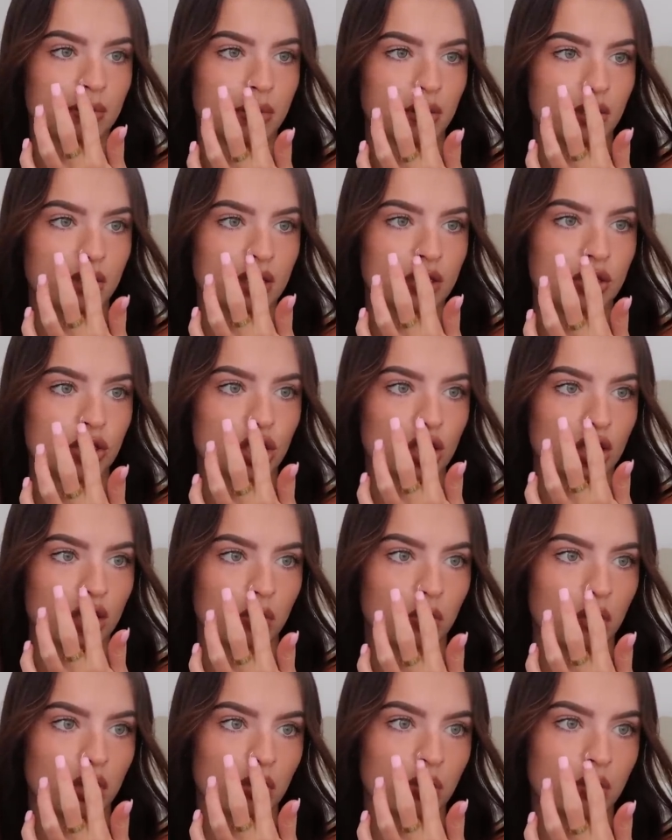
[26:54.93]
but this year
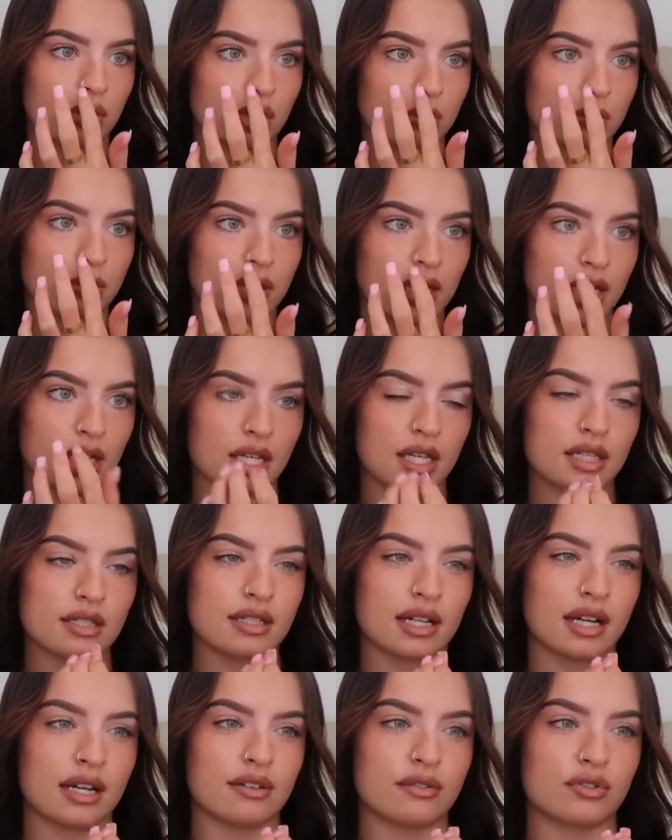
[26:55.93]
what would it be? It's
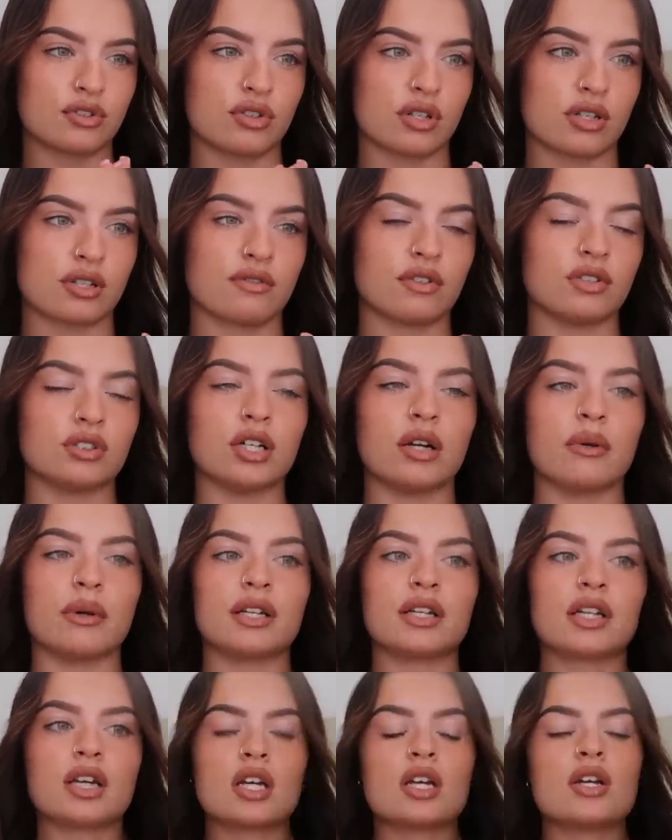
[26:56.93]
kind of stressful
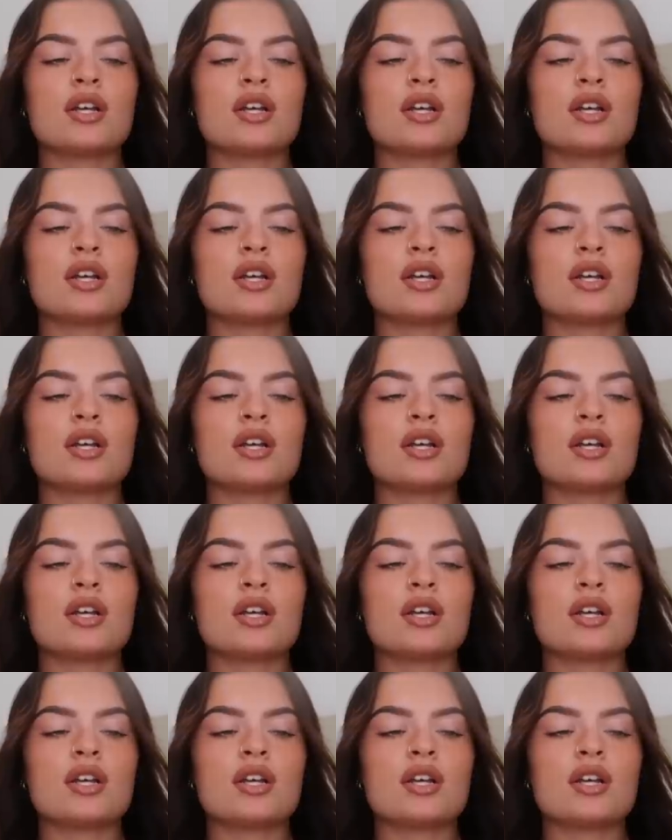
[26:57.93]
knowing.